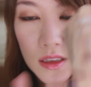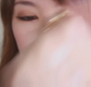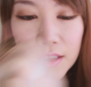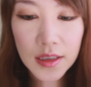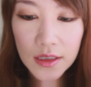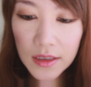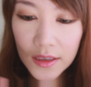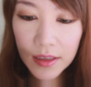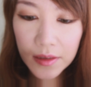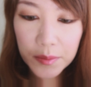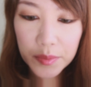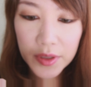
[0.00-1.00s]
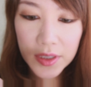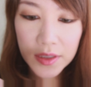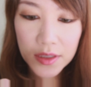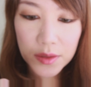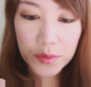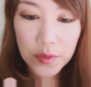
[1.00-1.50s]
it kind of blends
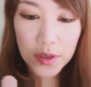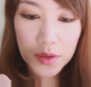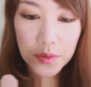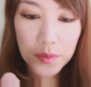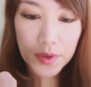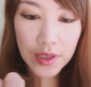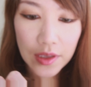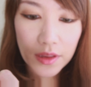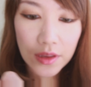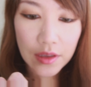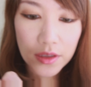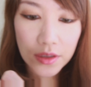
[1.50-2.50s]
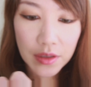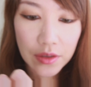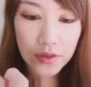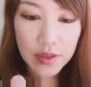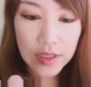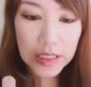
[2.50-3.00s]
in well with
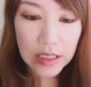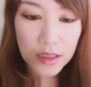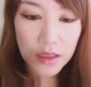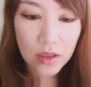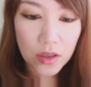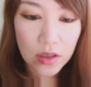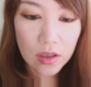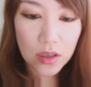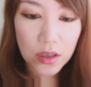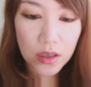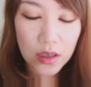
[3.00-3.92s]
your skin color.